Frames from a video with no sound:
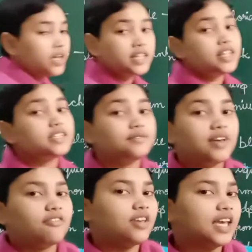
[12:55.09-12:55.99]
in this
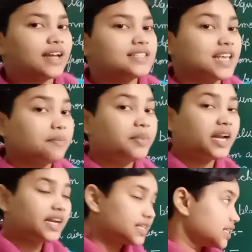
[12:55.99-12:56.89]
way we can
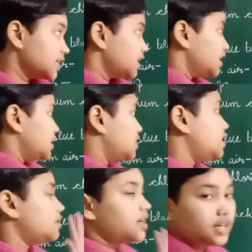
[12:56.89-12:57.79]
separate
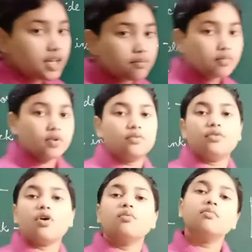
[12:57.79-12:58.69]
the cream
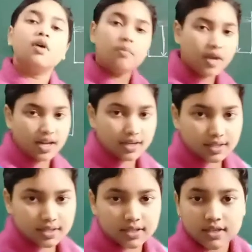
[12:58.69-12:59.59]
from
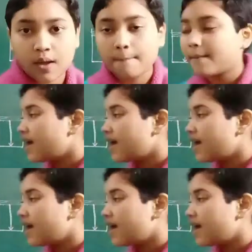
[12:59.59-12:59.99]
milk by